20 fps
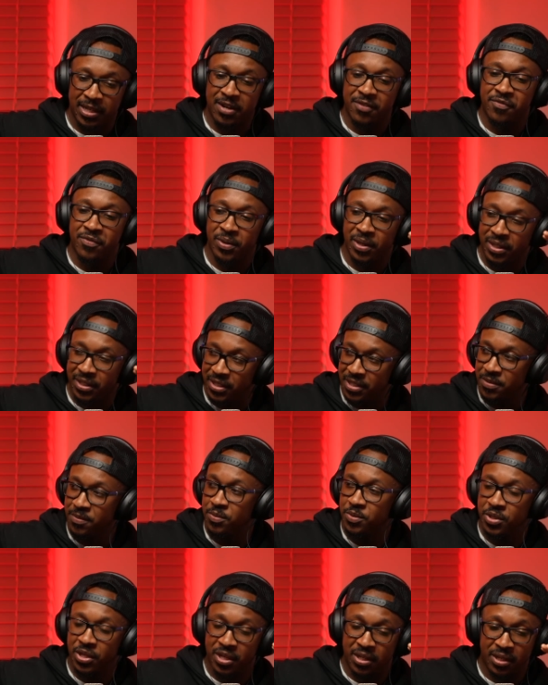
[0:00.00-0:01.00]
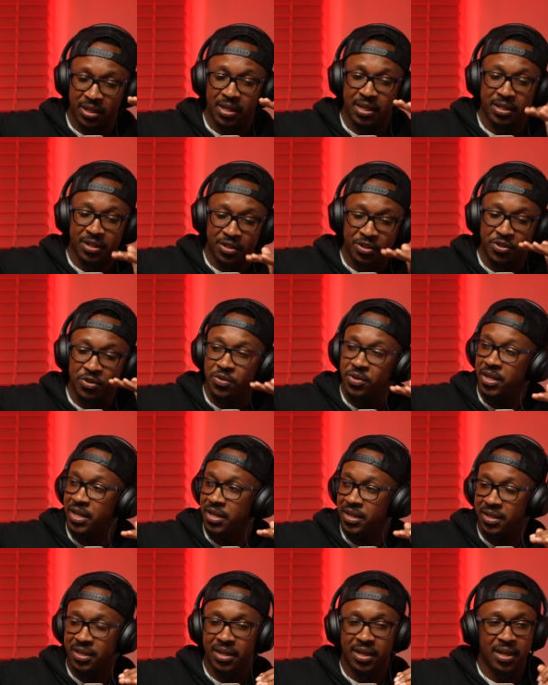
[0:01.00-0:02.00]
level in this than you in did.
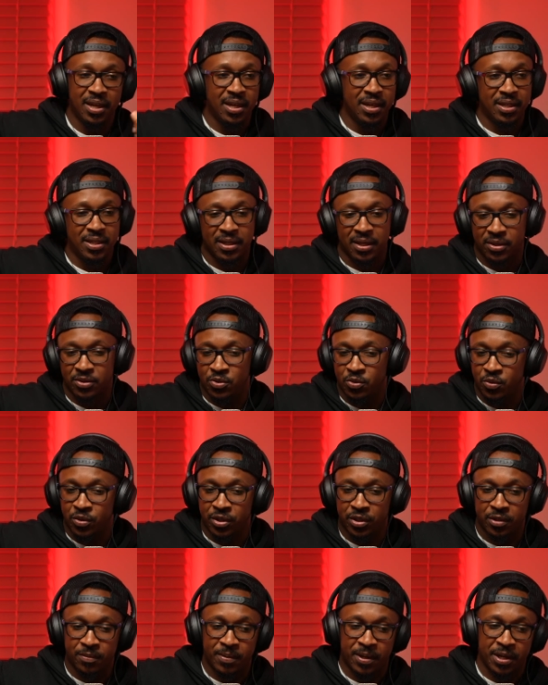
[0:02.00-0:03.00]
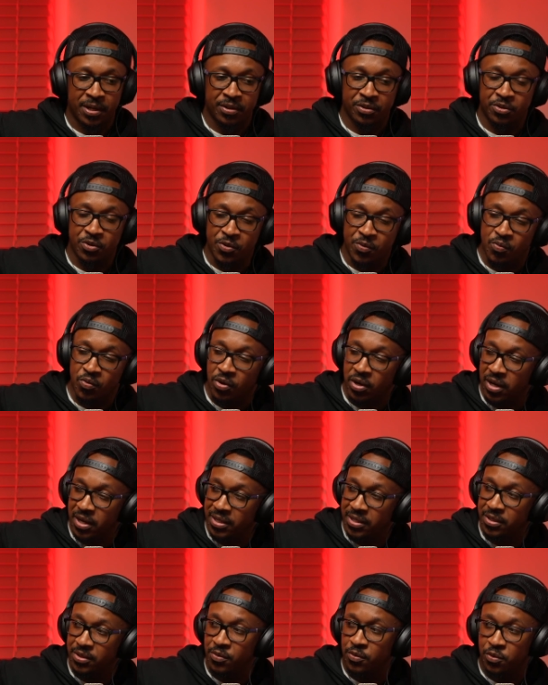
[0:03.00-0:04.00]
the UK. Yeah, I was talking about the
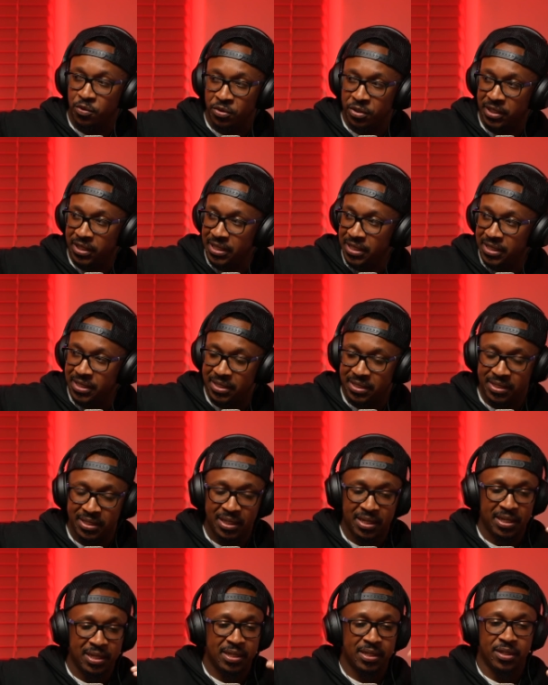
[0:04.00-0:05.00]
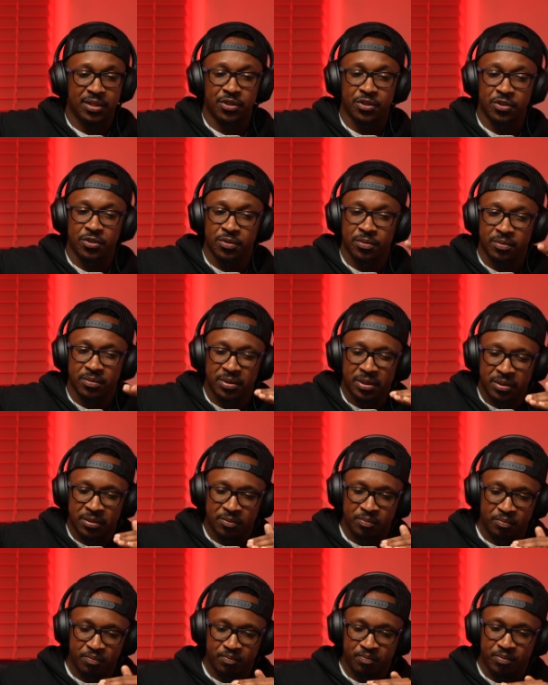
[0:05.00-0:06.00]
Dubois, the Wardleys, you know,
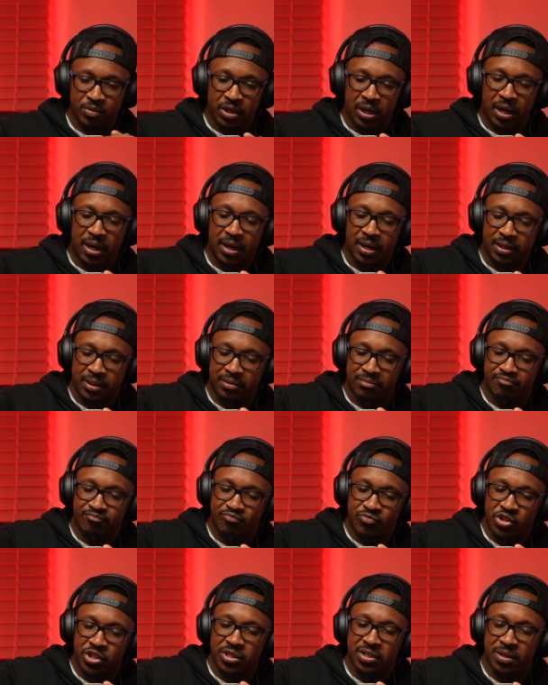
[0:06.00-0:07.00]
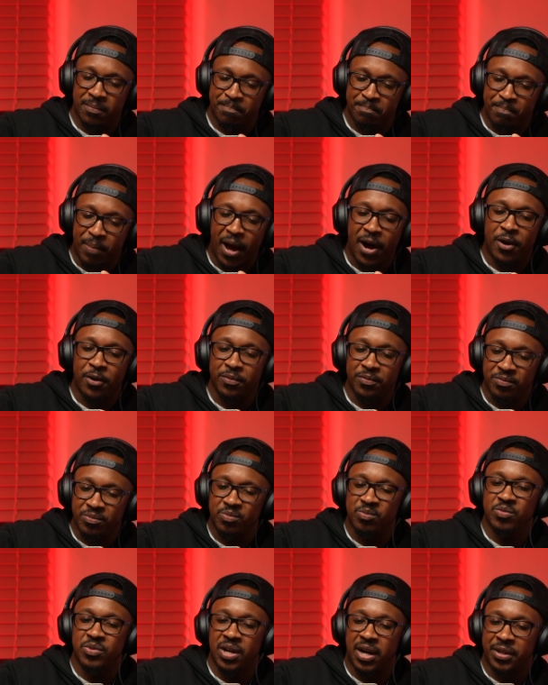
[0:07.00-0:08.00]
just about the
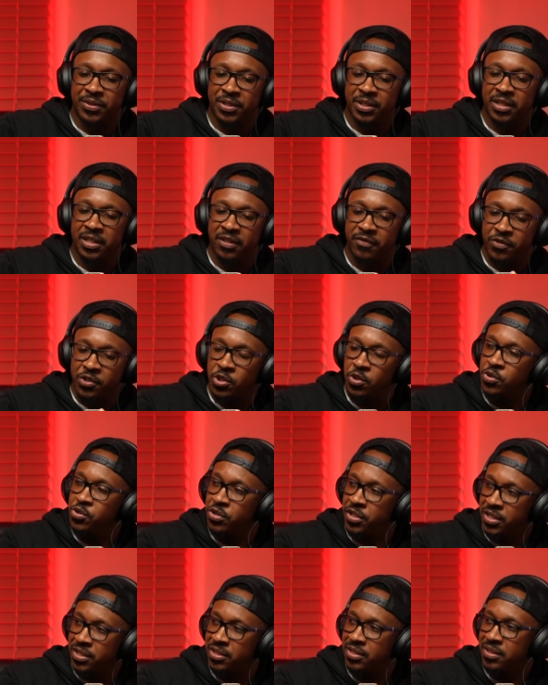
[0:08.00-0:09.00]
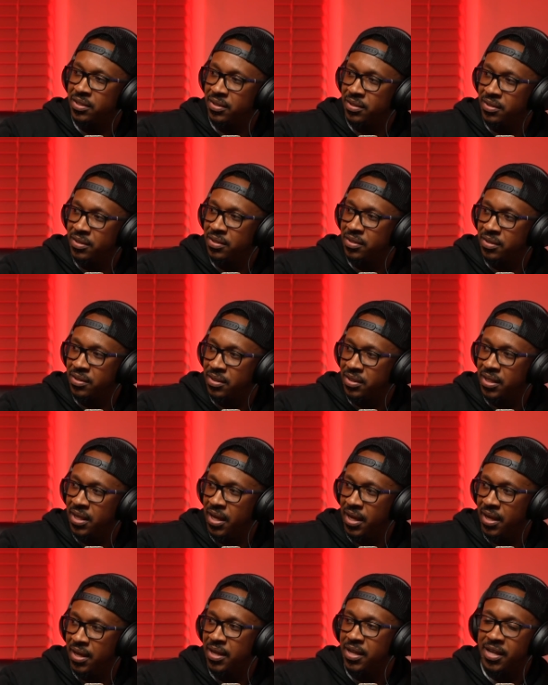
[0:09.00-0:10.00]
cusp. underneath Joe Joyce. Yeah,
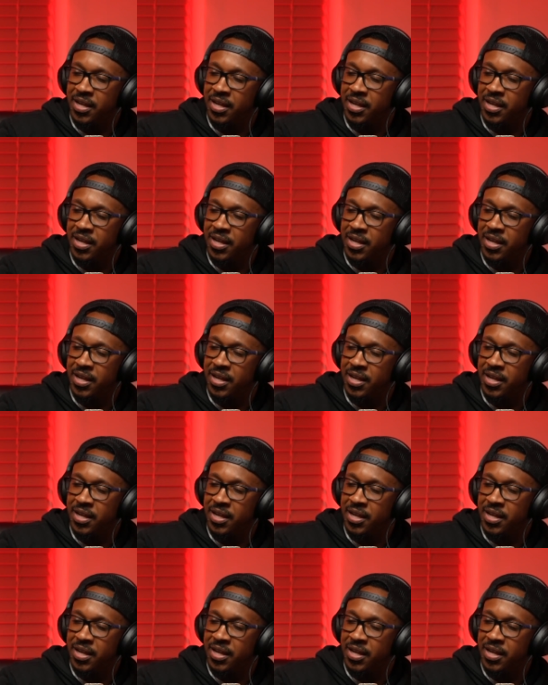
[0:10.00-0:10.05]
yeah.